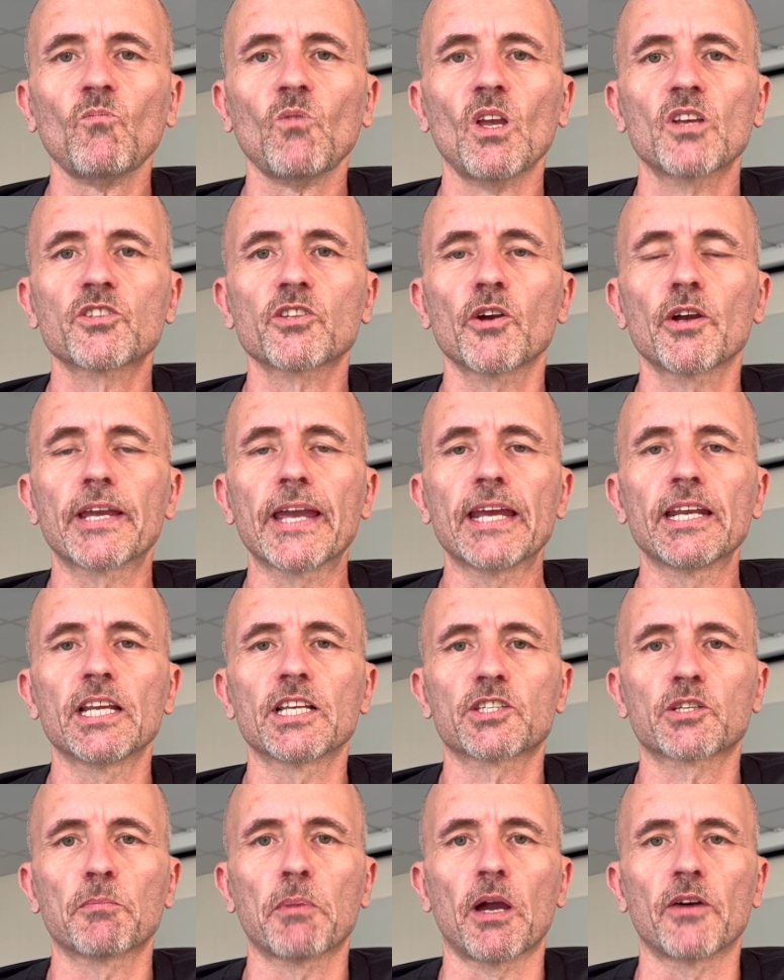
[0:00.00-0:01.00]
So again,
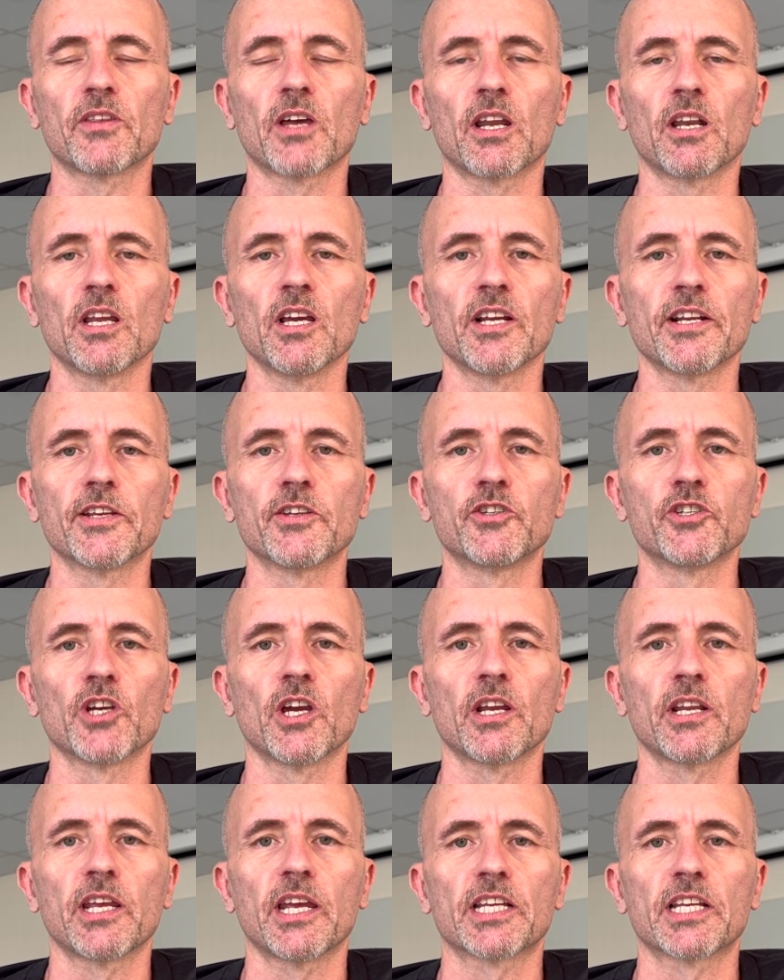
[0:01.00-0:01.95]
it's about that learning journey.